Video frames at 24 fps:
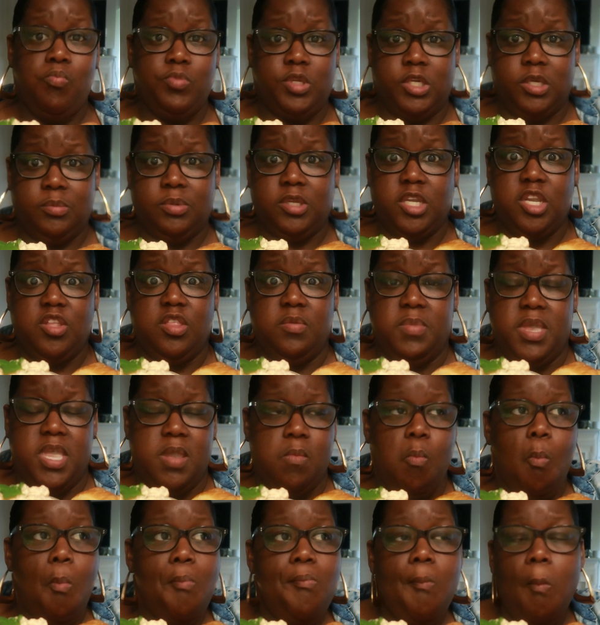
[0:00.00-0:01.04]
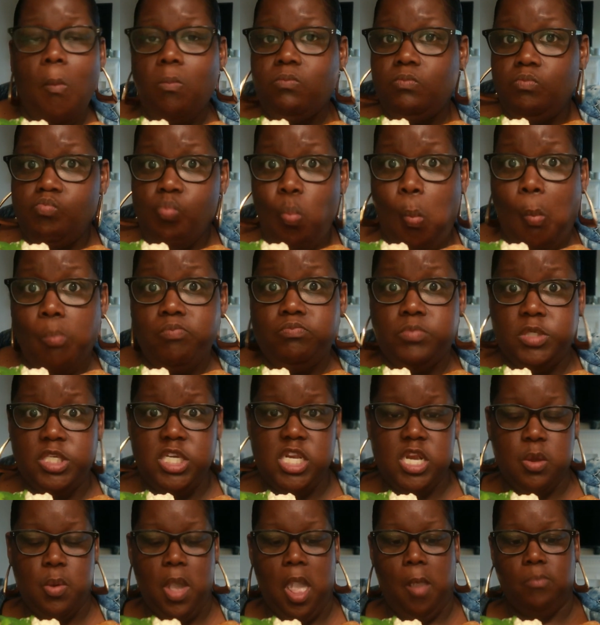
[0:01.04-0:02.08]
to help clean the meat. But
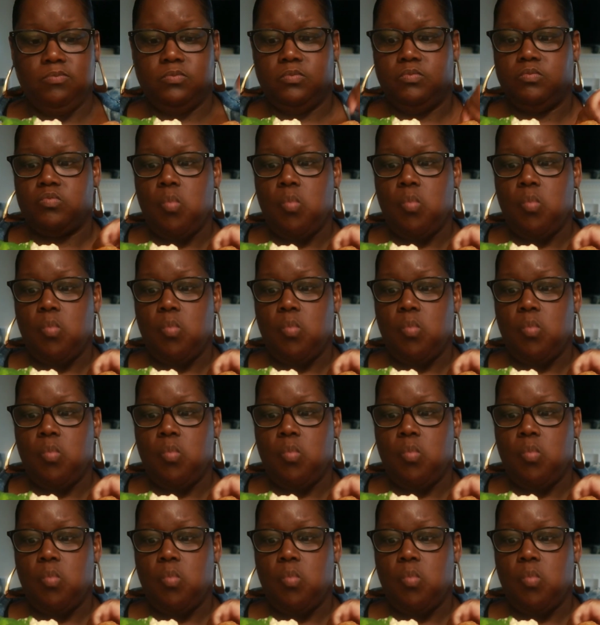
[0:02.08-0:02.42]
anyway,